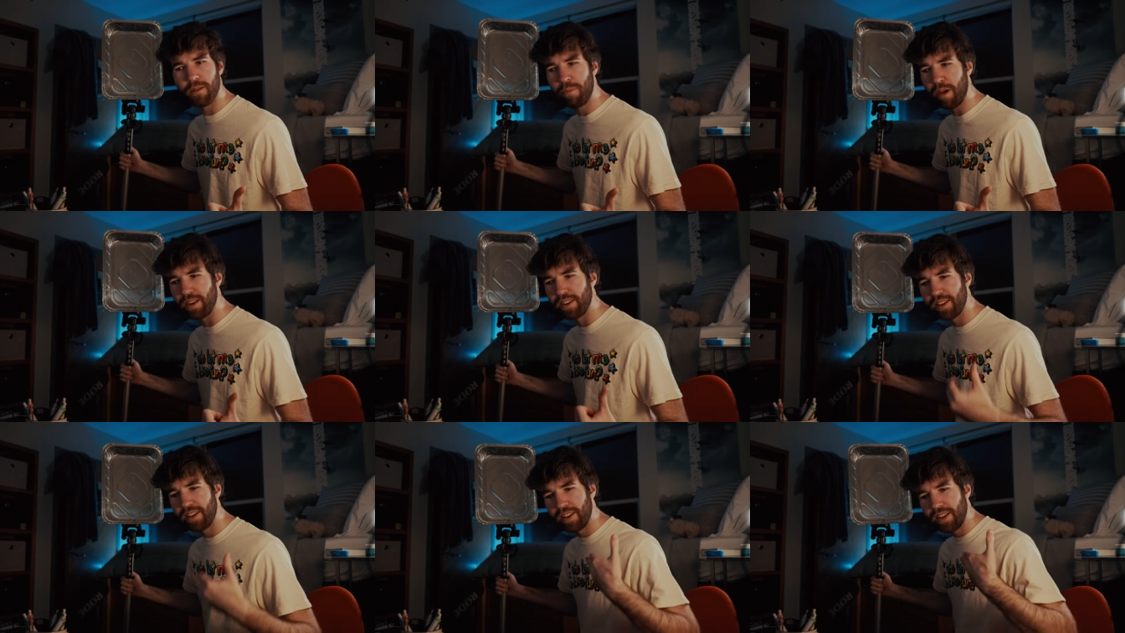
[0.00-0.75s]
But
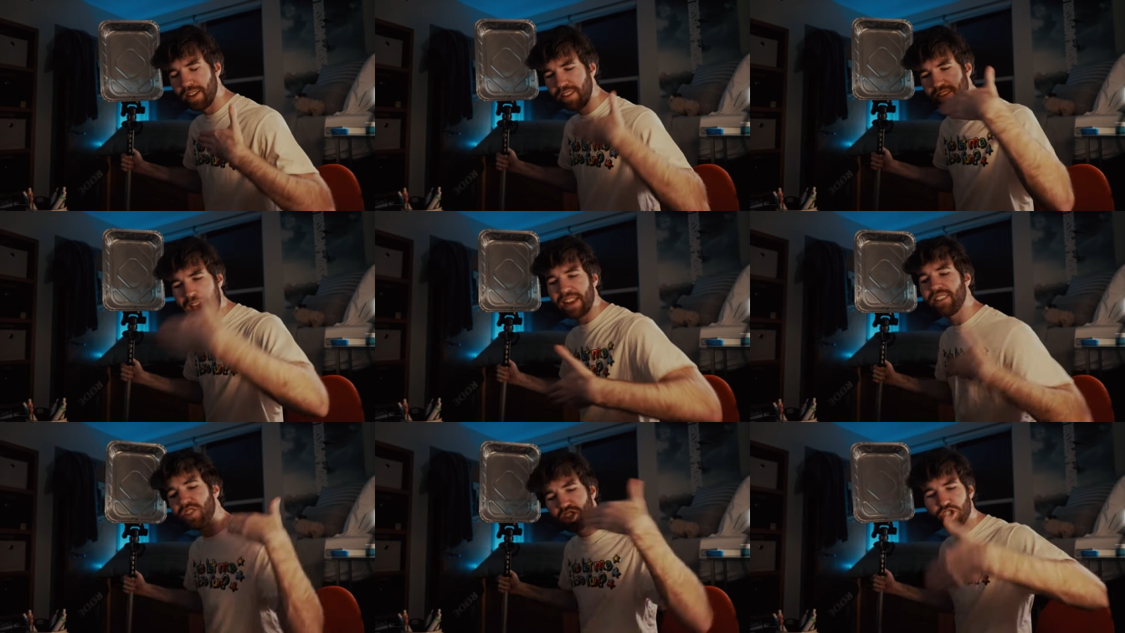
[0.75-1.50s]

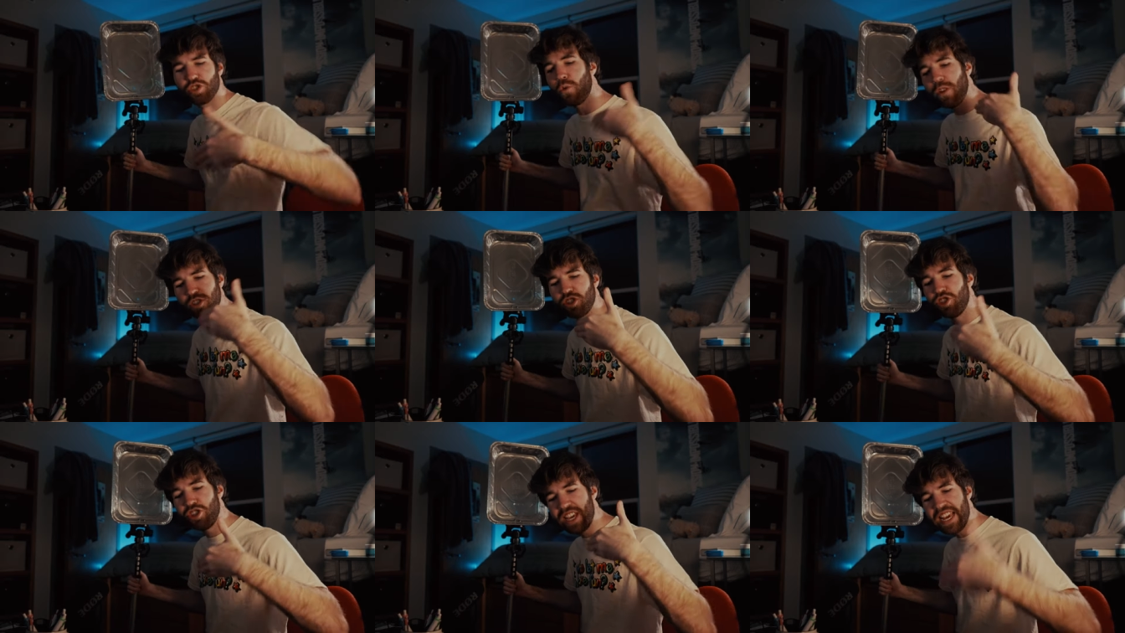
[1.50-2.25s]
that sort of
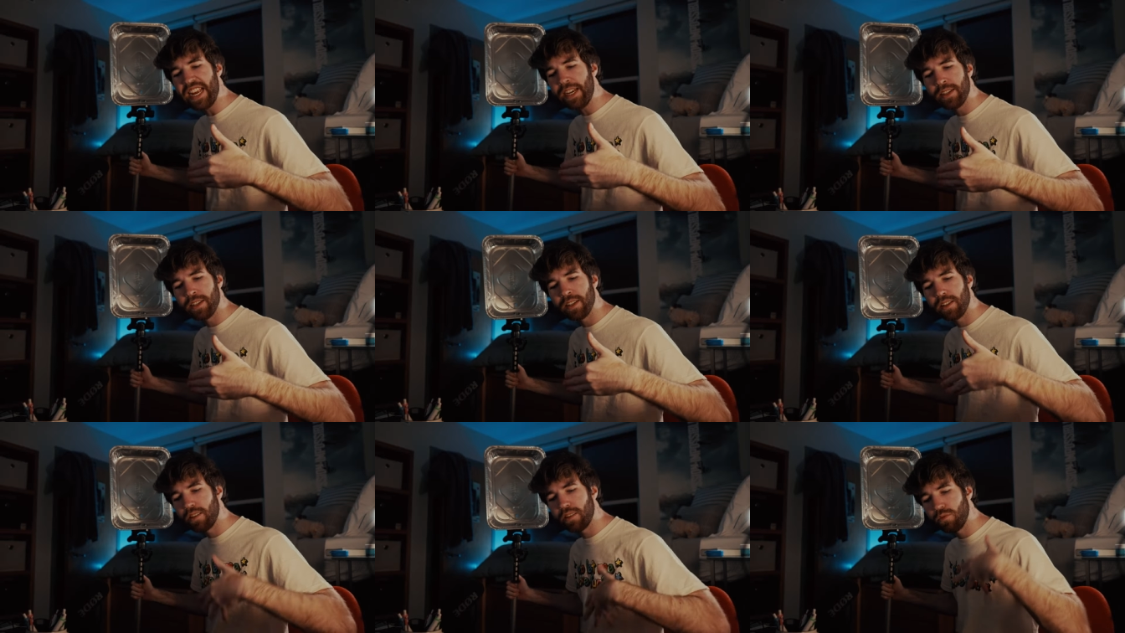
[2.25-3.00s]
gene,
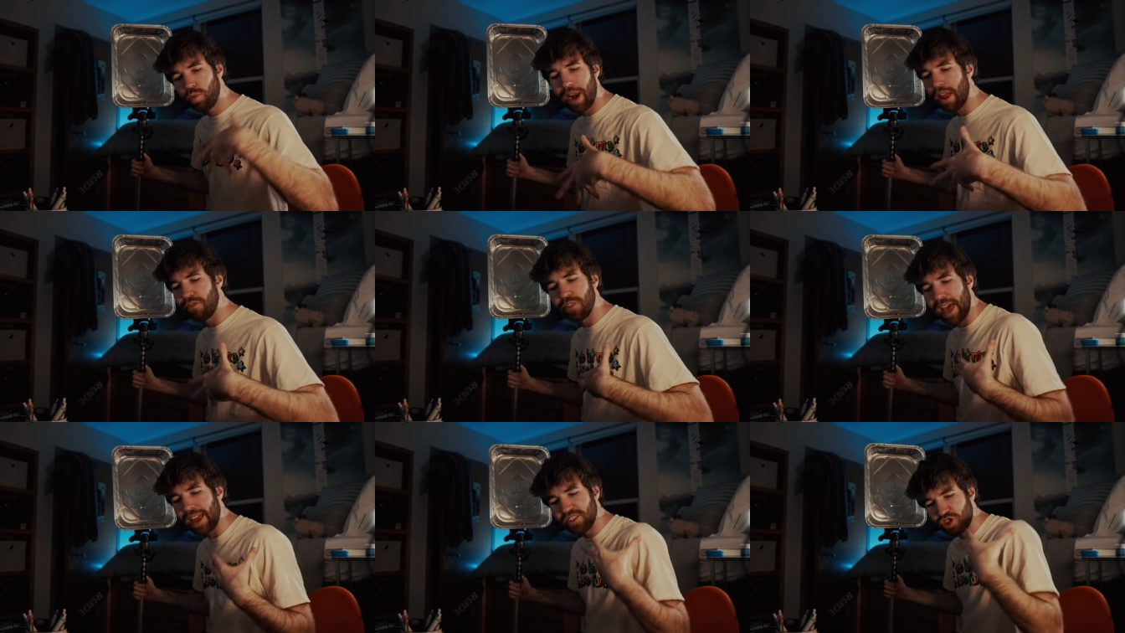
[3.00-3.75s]
whatever
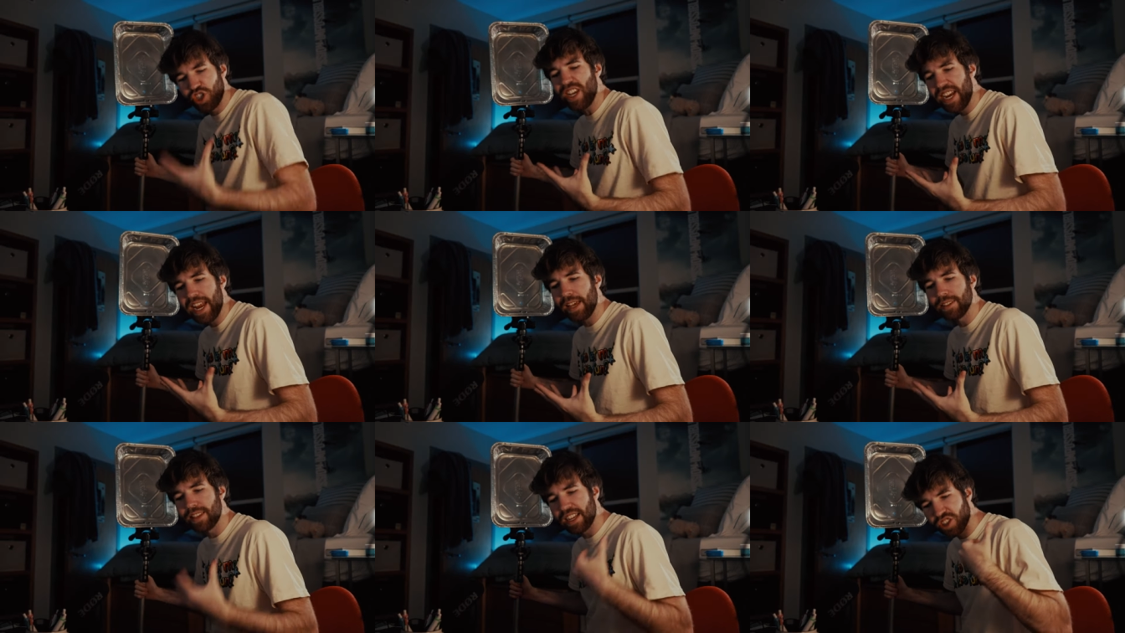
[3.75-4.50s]
that gene
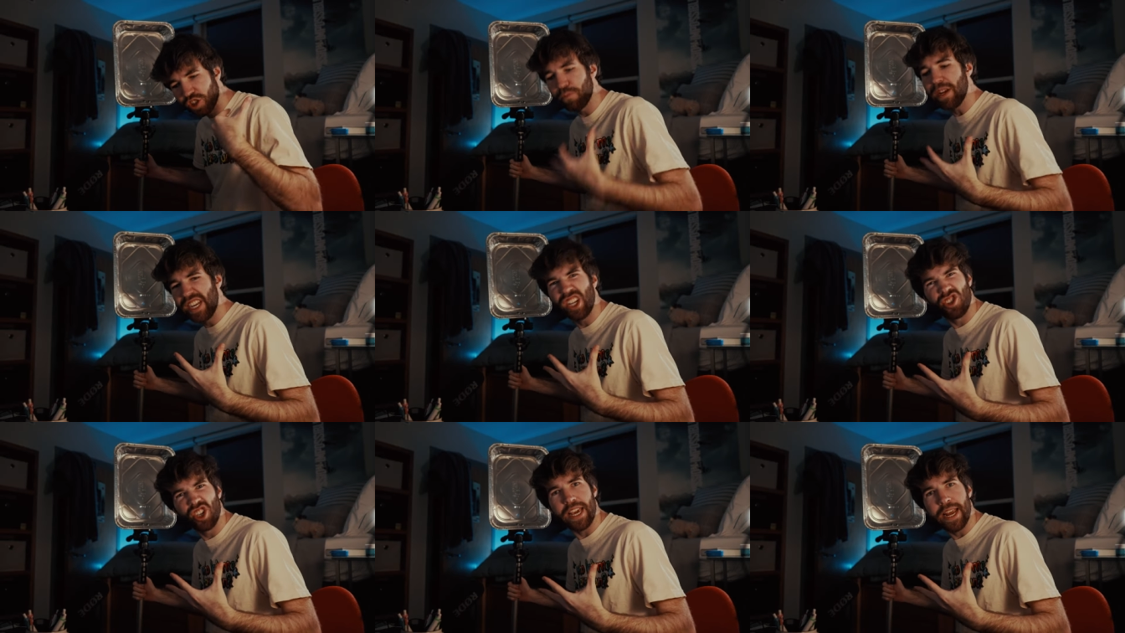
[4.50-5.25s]
is, that speedy
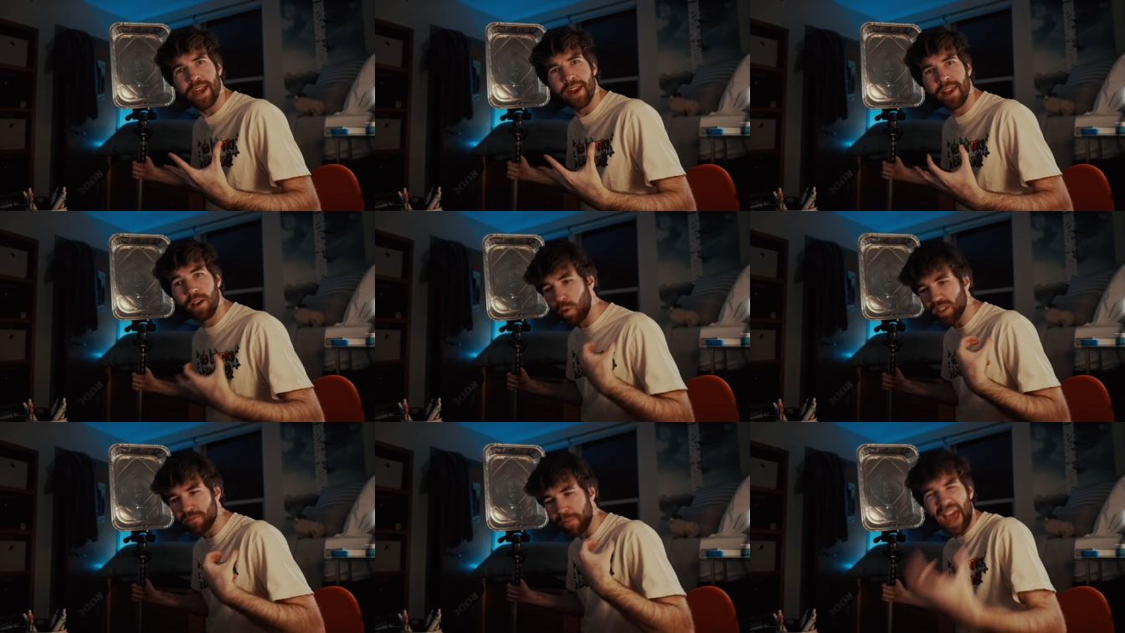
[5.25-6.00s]
gene,
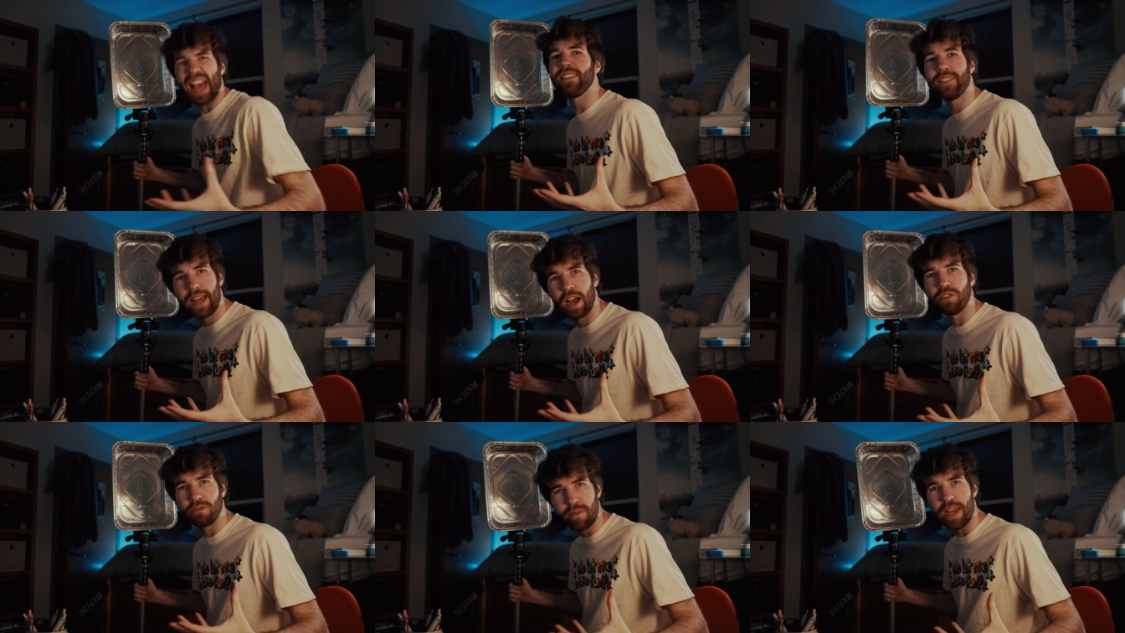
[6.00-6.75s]
wasn't passed
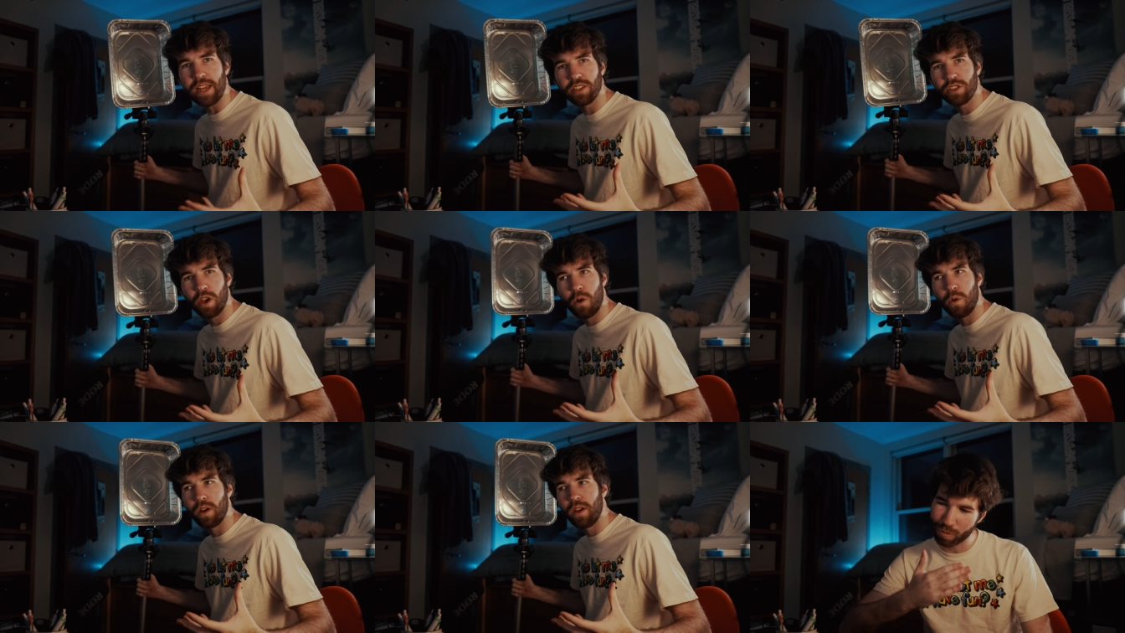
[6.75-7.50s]
down to me.
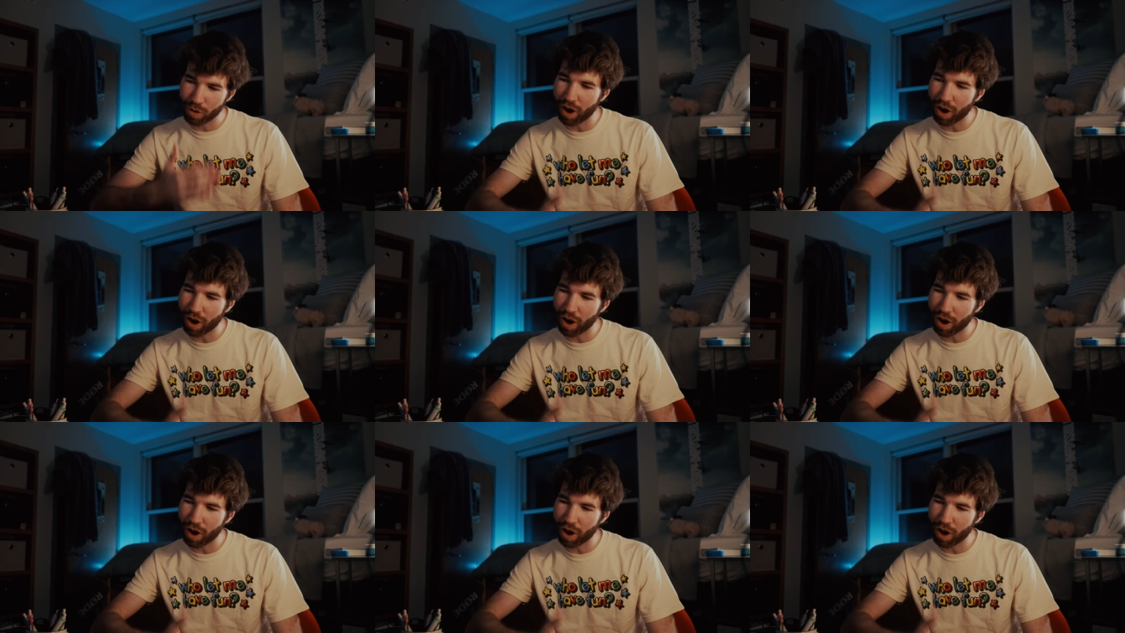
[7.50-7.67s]
So we're